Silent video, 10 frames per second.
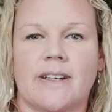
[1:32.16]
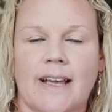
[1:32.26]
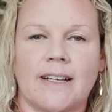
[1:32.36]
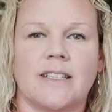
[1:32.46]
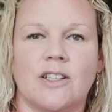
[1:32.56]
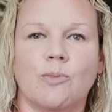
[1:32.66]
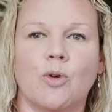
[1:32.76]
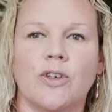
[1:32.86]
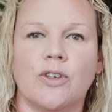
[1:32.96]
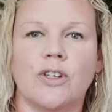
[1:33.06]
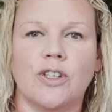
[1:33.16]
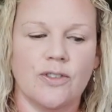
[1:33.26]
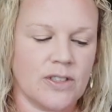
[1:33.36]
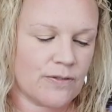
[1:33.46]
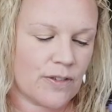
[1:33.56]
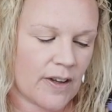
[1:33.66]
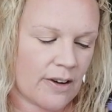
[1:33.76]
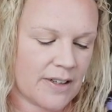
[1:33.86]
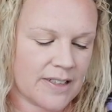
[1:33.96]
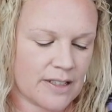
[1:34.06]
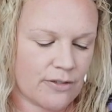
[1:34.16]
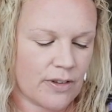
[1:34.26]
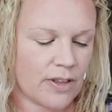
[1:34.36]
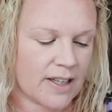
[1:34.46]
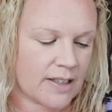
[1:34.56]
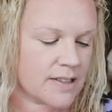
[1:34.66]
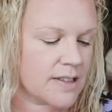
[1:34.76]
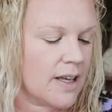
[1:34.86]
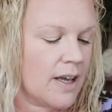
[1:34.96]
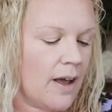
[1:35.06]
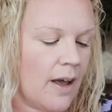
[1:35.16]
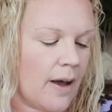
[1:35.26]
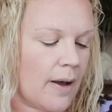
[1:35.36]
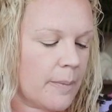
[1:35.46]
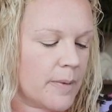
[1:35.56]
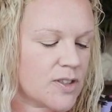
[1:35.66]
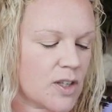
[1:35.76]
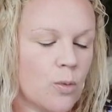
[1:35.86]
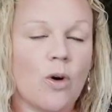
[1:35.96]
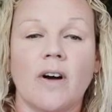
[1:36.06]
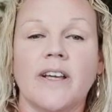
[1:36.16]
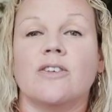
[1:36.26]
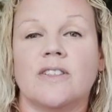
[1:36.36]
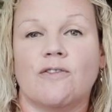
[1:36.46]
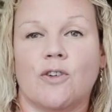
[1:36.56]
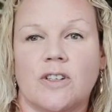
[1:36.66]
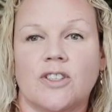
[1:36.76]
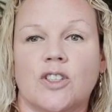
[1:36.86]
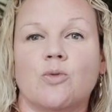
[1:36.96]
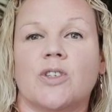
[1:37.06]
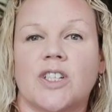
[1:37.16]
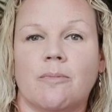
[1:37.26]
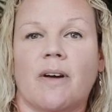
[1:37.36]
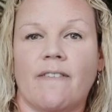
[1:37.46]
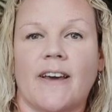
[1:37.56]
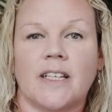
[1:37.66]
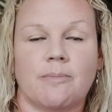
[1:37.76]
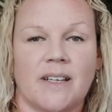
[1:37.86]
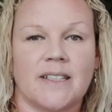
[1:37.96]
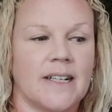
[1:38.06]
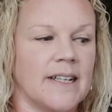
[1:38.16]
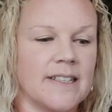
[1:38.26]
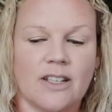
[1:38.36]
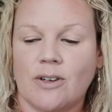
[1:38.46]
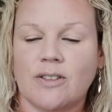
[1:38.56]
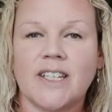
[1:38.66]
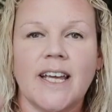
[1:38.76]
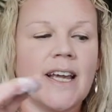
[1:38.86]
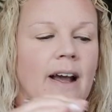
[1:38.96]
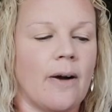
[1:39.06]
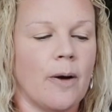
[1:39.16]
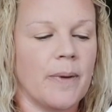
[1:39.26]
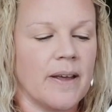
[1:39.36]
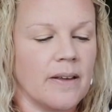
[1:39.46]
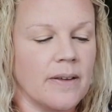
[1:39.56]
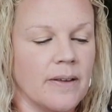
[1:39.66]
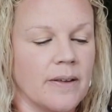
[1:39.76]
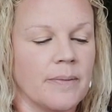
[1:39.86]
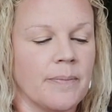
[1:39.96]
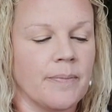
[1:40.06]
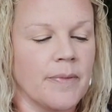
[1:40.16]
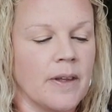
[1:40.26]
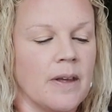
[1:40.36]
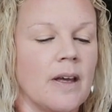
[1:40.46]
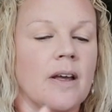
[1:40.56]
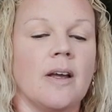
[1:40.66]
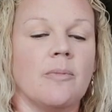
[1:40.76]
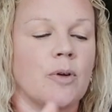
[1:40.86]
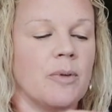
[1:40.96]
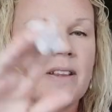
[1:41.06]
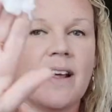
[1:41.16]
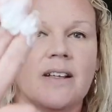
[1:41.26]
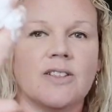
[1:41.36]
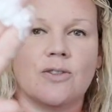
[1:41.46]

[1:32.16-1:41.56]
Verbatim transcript: it gets and the more you can use it for various different things um, so what I use it for is just washing my face basically so I'll take out a bit probably that